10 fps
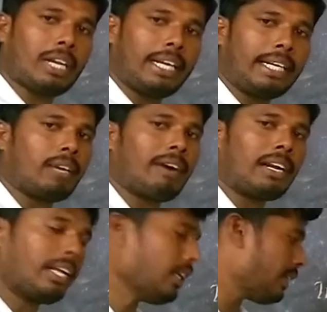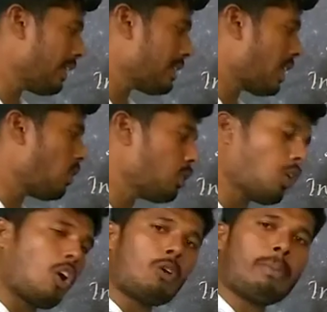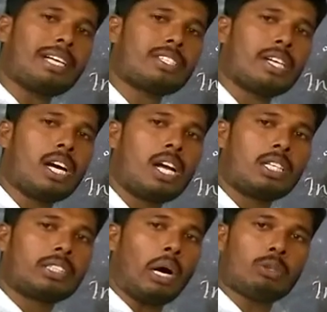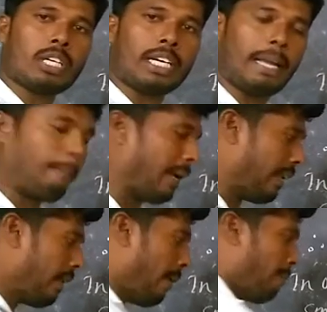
liter water, that is equal to how much? 1000 ml.